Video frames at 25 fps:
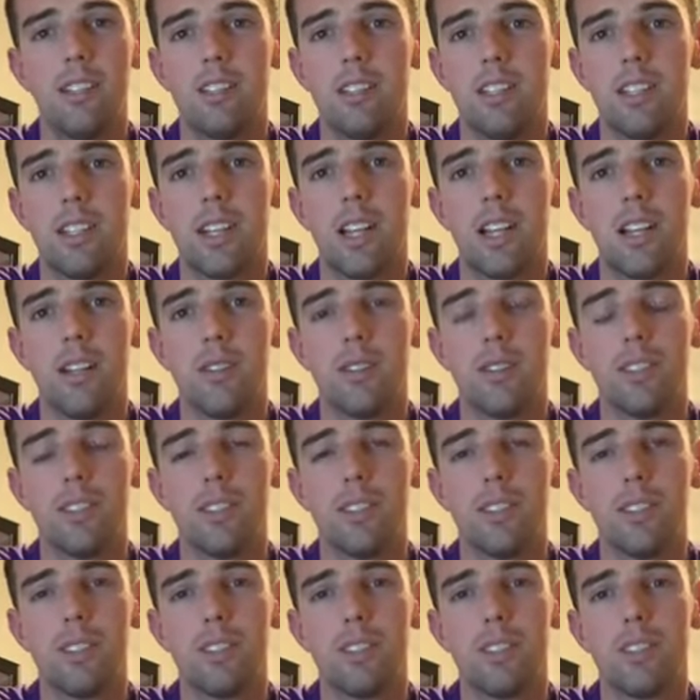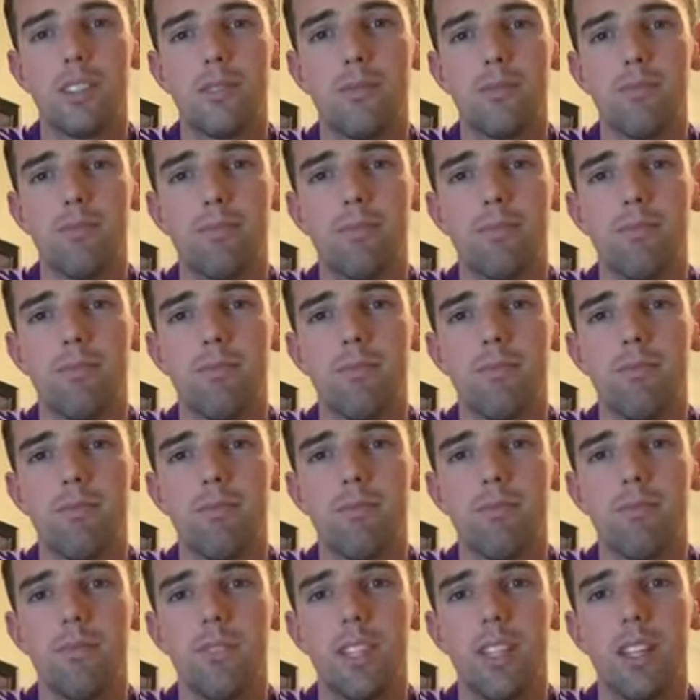Like I was,
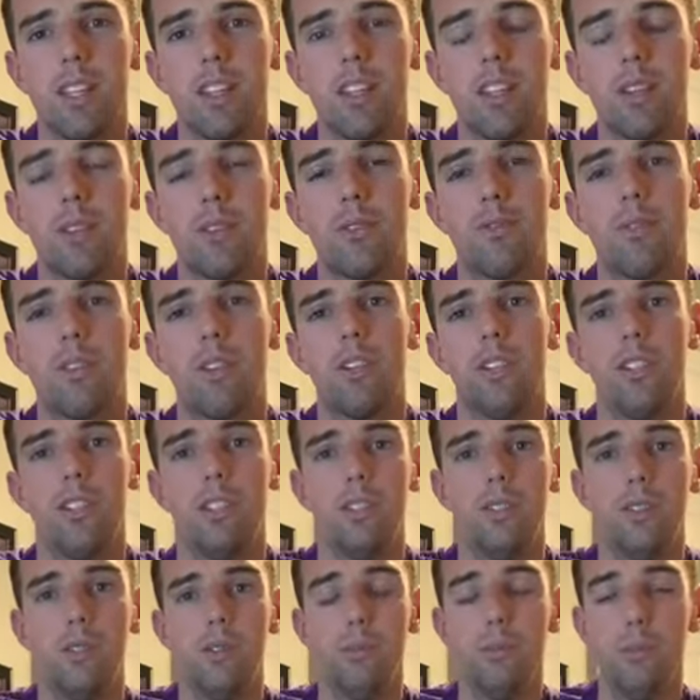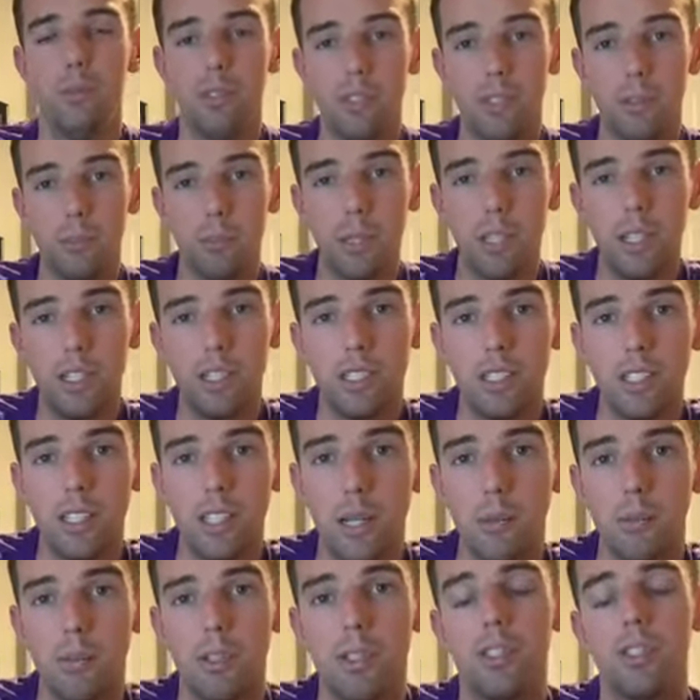referring to, the PC
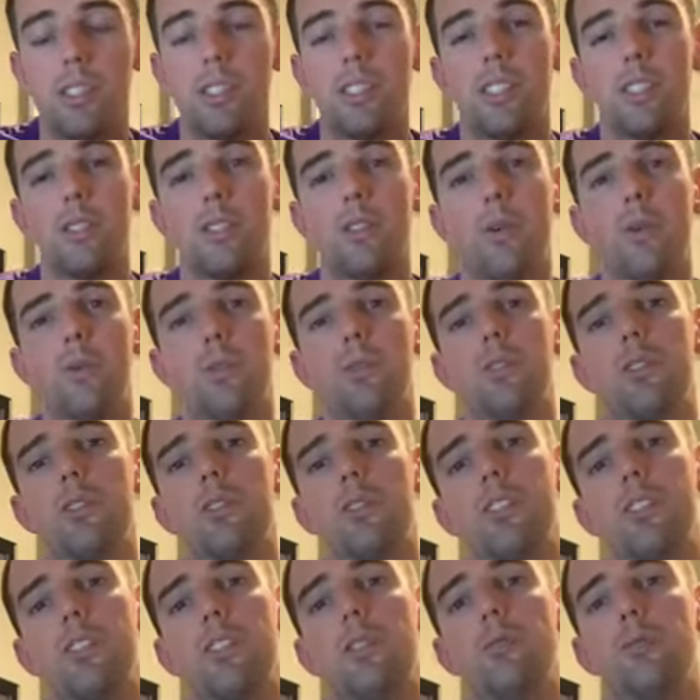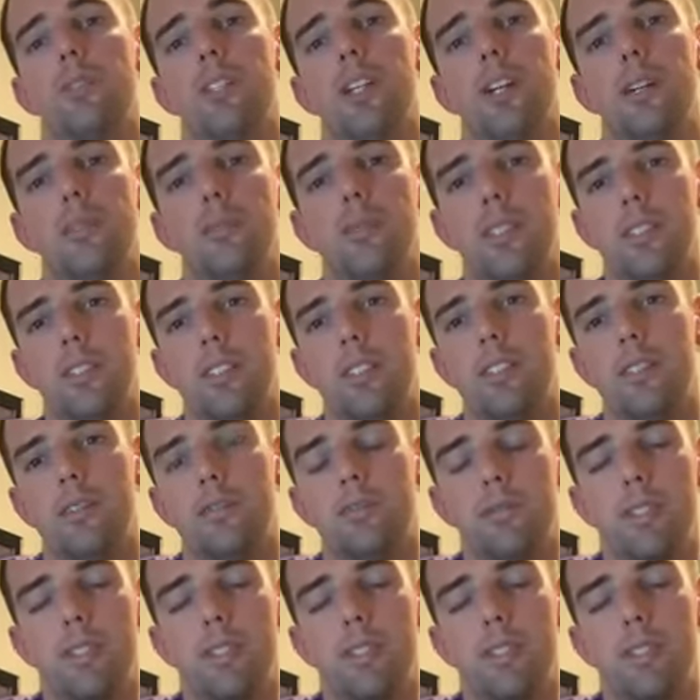that I'm using is older, and sometimes it